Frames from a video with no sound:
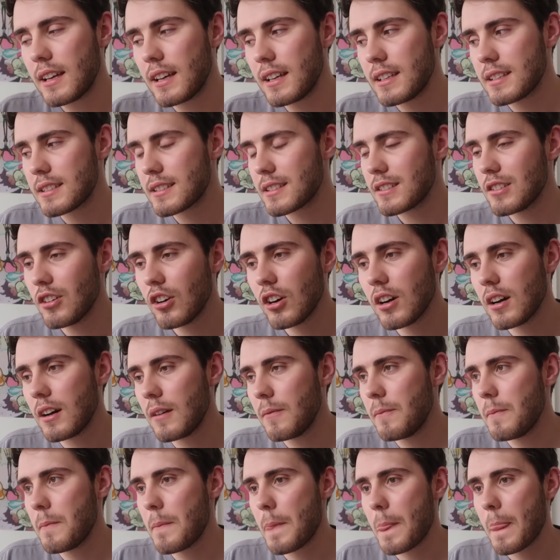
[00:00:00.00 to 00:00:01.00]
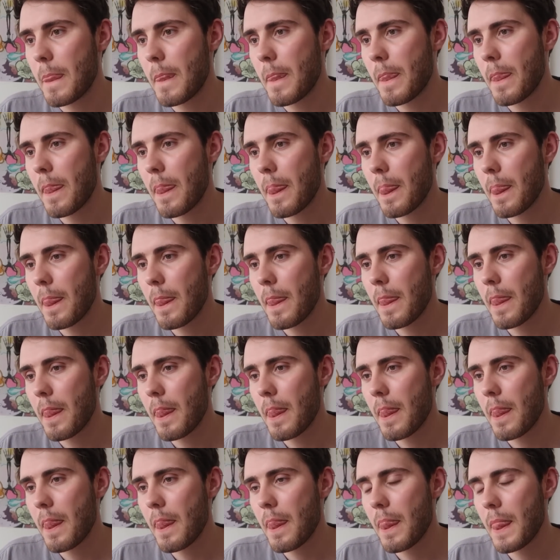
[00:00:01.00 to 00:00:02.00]
it's not,
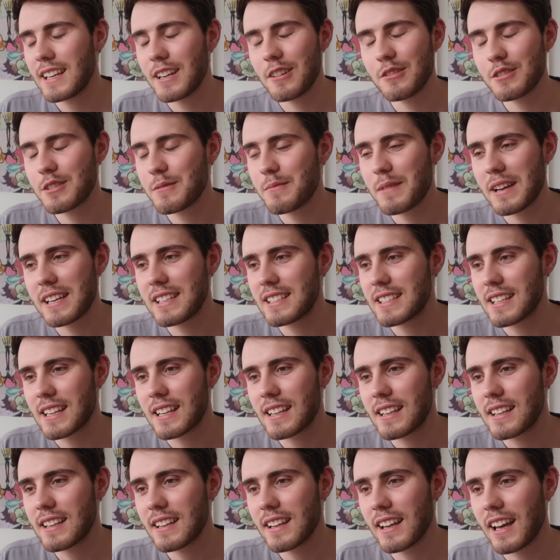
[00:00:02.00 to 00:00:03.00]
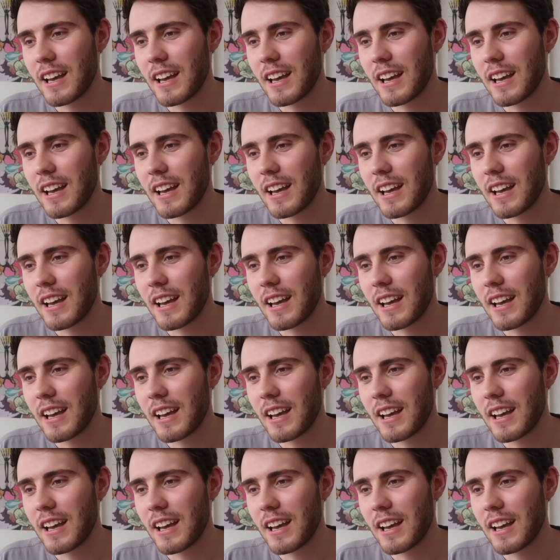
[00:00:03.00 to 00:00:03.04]
it was amazing.